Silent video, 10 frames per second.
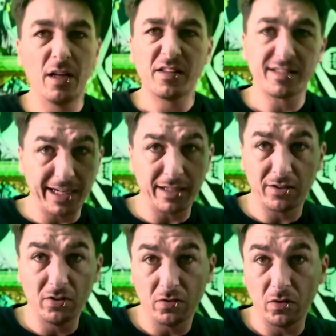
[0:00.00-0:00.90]
Saiga
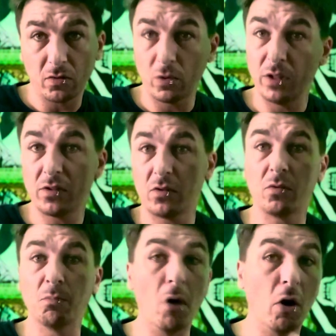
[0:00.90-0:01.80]
223s are
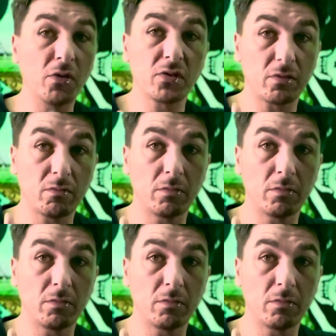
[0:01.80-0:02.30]
most,